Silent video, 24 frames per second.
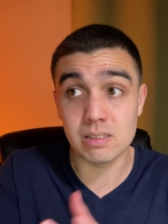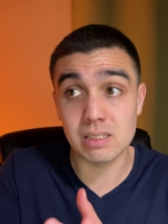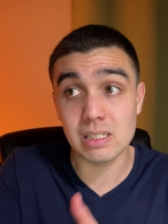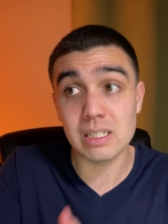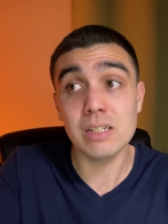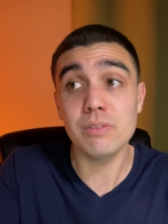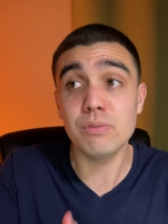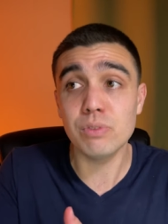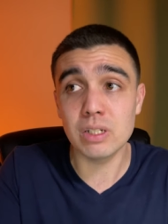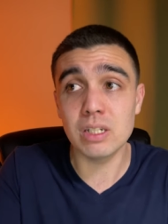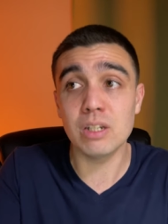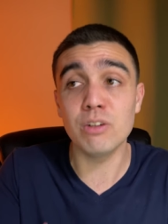
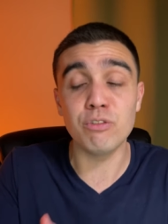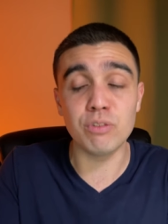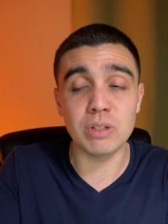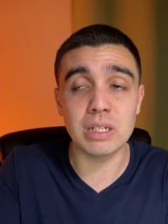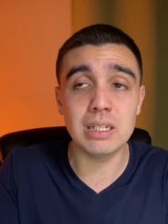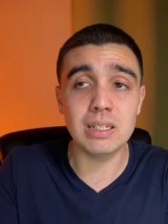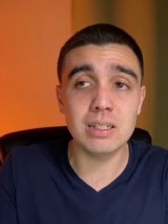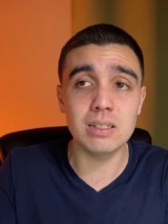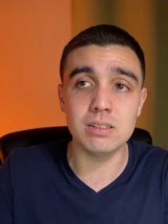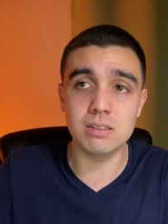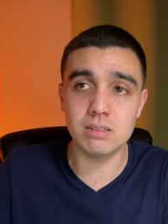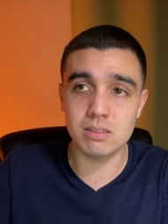even if it
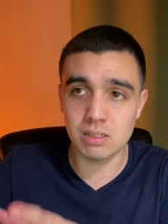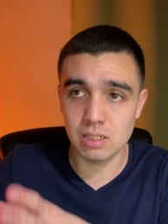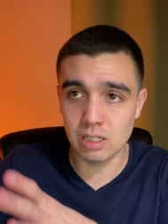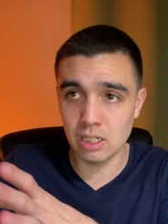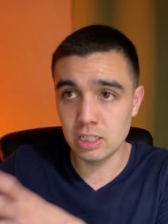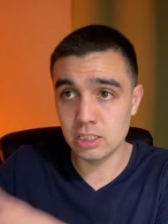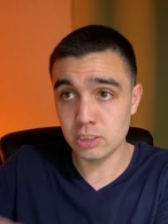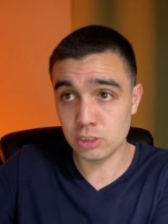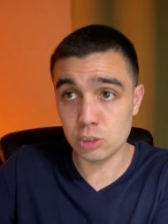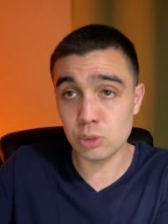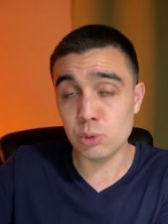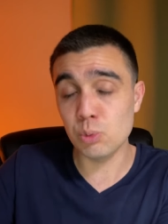is
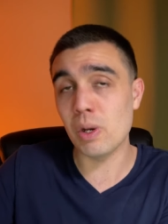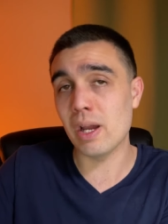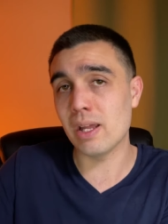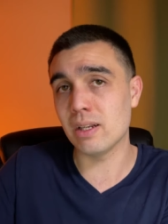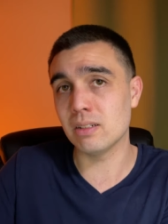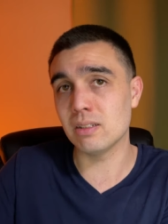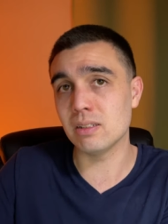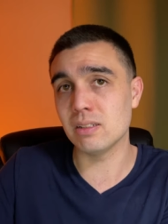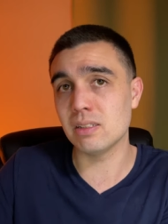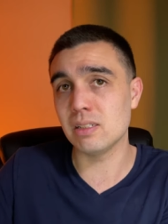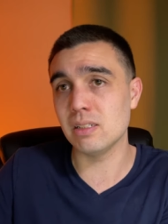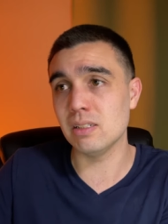two
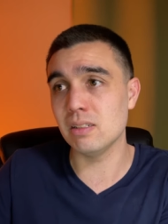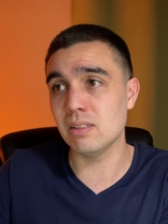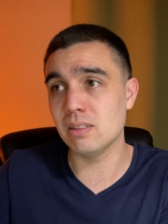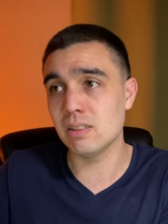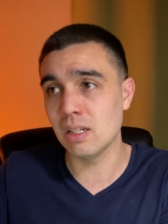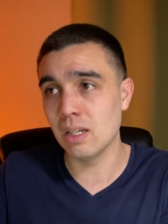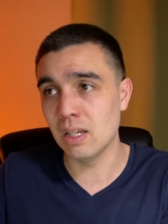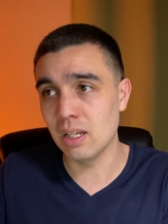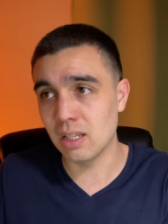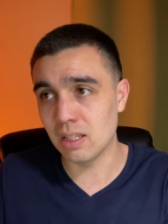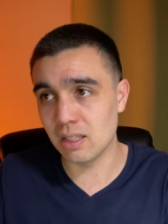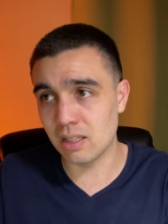entities
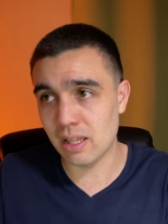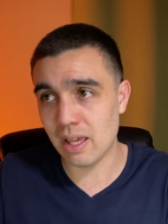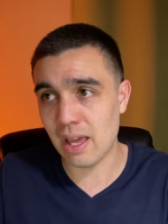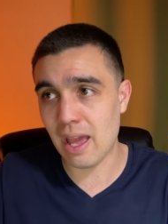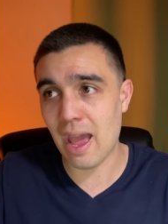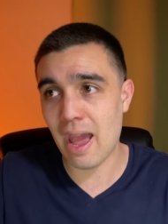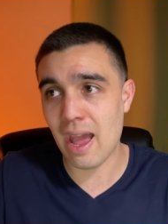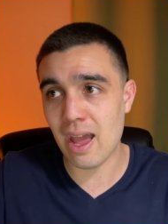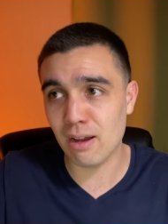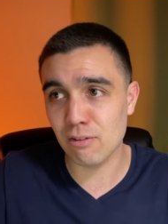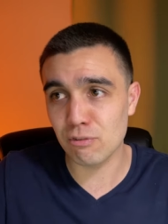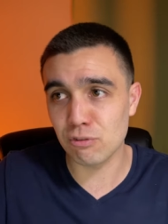that
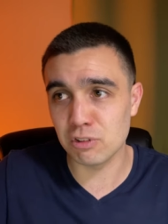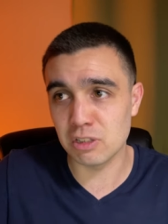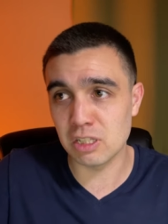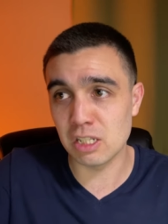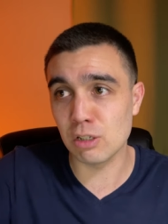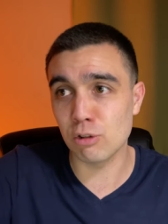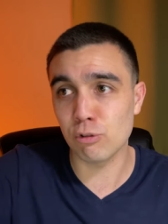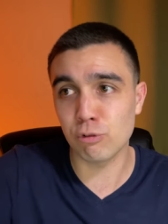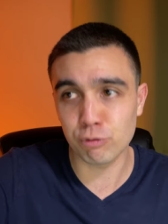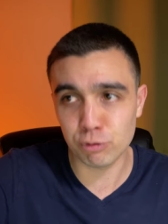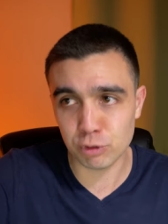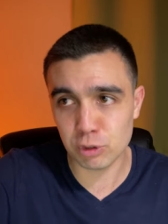have
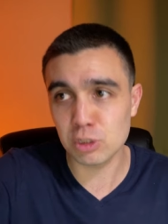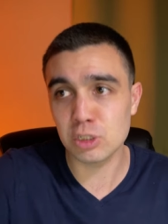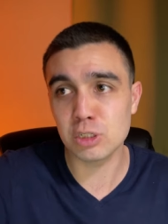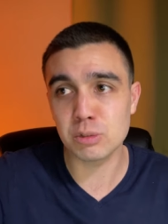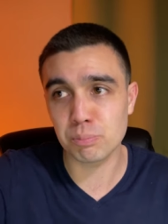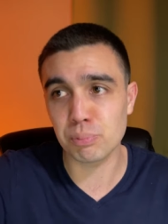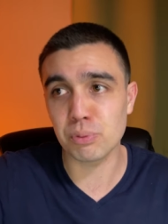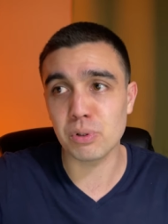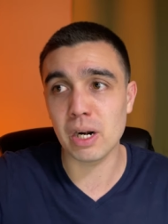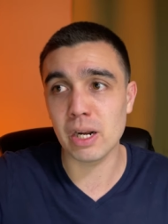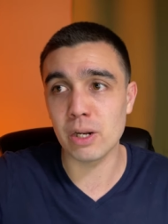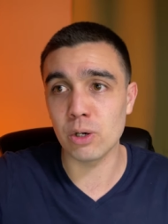their first
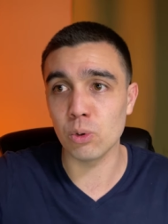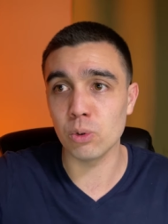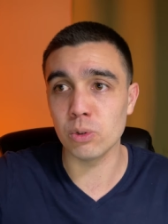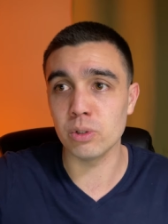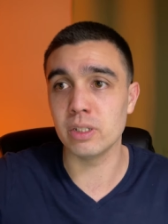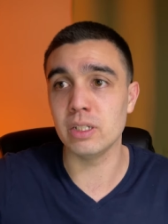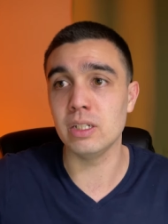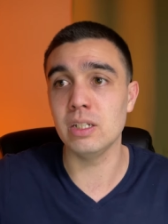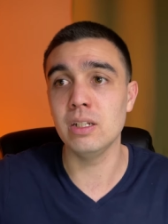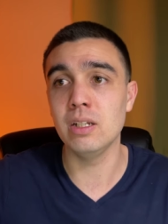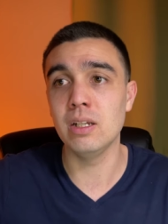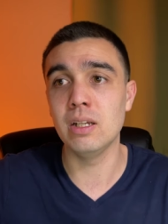
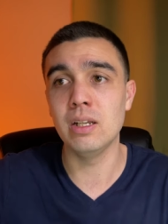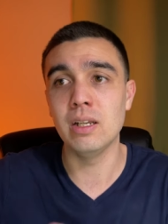priority